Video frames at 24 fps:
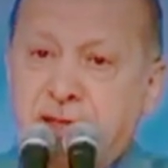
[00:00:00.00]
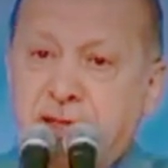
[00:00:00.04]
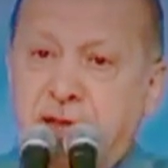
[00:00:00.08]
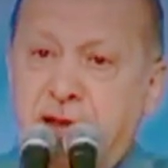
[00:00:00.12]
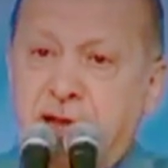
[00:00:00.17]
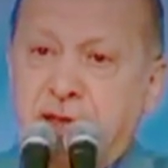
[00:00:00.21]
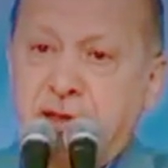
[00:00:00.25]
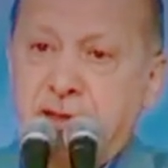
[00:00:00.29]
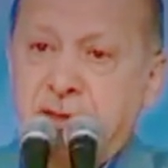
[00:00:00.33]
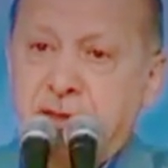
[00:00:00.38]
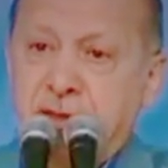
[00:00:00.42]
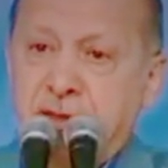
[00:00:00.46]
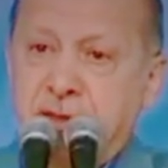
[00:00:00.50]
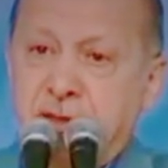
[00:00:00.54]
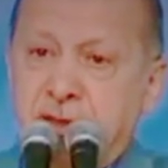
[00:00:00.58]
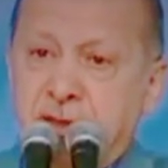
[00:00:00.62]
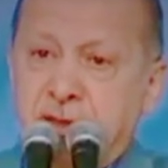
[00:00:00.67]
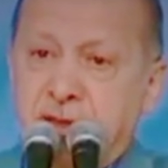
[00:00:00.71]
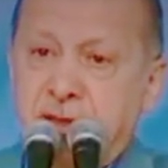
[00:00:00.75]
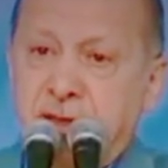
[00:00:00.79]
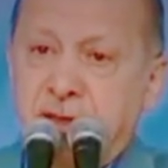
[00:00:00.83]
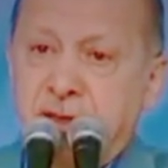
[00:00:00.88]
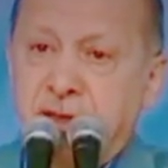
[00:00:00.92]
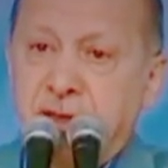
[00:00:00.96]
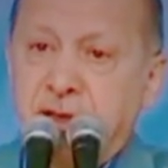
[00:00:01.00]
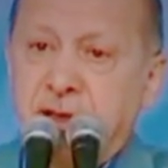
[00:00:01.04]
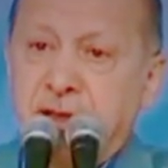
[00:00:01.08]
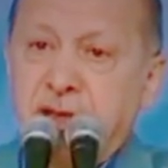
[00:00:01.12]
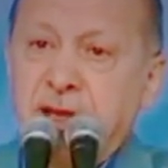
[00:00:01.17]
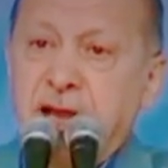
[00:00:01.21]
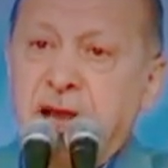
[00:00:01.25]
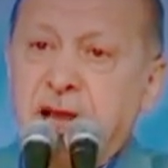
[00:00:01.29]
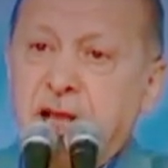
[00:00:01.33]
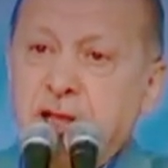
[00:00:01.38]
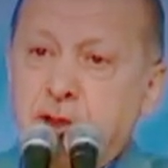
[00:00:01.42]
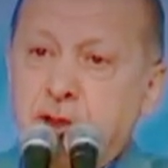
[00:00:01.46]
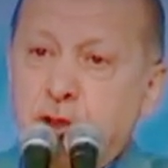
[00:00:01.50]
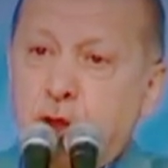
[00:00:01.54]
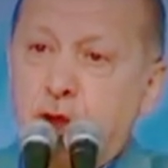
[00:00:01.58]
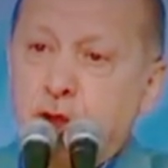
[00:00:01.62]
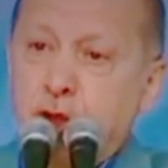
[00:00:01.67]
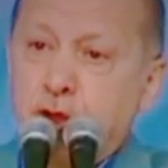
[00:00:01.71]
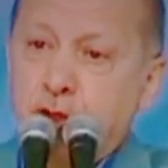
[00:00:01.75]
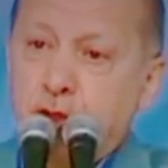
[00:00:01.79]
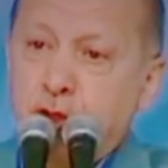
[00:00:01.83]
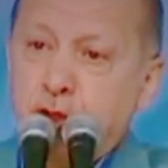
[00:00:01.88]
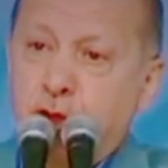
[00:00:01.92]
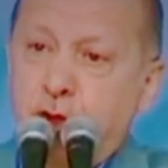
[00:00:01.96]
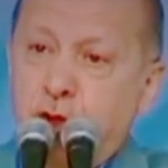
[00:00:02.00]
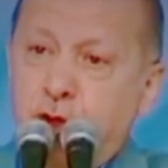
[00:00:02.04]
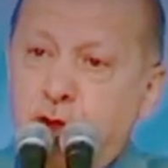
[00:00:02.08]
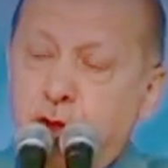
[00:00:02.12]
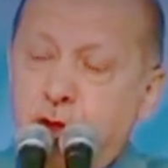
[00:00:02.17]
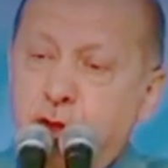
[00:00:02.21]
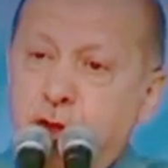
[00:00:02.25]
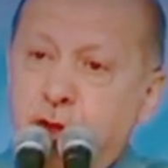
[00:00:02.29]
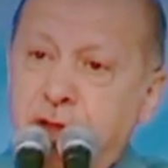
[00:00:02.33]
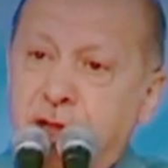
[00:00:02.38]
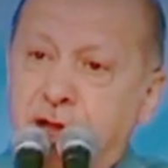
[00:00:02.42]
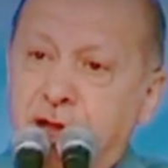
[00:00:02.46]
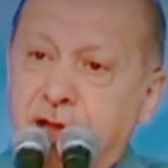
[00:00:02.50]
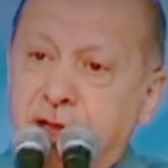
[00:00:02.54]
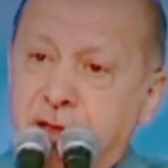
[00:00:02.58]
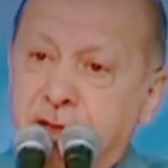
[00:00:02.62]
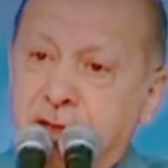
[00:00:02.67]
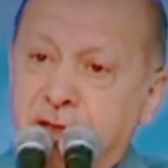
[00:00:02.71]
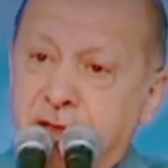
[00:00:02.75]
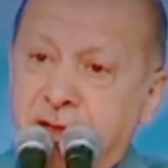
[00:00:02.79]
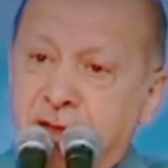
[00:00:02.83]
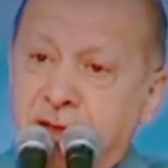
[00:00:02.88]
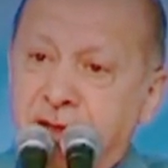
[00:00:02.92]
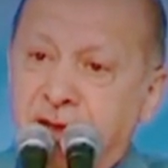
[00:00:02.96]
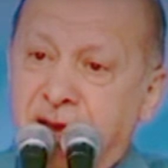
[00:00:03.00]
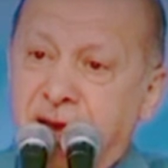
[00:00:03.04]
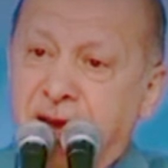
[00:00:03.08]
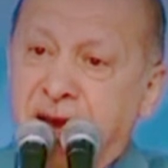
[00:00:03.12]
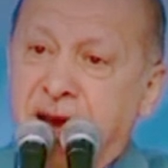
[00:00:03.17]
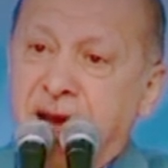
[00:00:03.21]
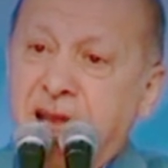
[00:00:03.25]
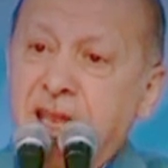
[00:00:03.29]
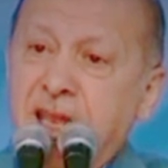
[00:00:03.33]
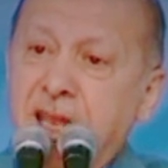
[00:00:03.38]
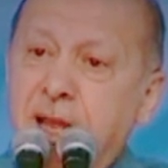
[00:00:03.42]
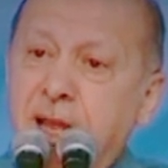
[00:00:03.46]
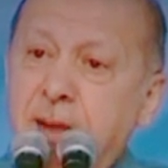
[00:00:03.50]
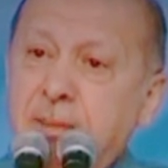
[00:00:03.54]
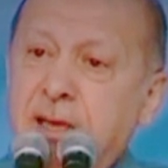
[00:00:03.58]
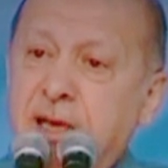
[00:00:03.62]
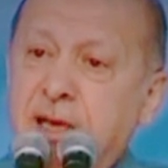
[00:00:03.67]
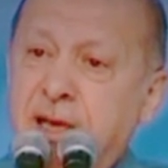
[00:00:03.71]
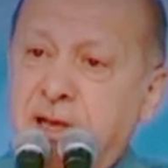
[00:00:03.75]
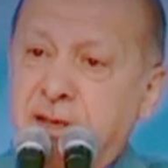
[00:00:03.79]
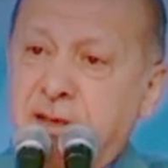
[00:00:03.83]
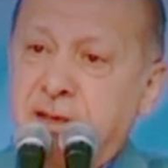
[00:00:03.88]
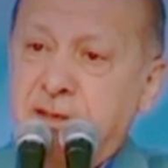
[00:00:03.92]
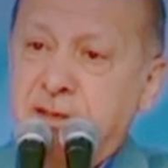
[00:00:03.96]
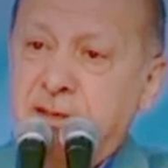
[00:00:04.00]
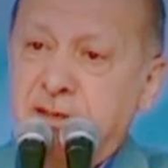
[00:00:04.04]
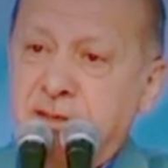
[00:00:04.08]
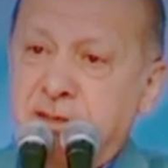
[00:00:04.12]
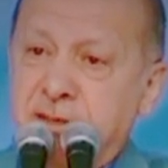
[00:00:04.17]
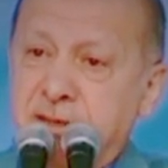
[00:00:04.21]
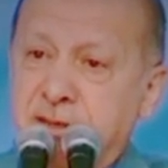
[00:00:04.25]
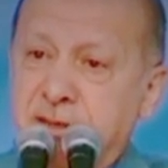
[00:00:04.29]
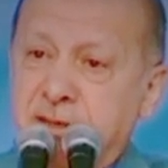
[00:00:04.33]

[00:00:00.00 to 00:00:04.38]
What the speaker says: Instead of backing away from the comments, Mr. Erdogan repeated his remarks.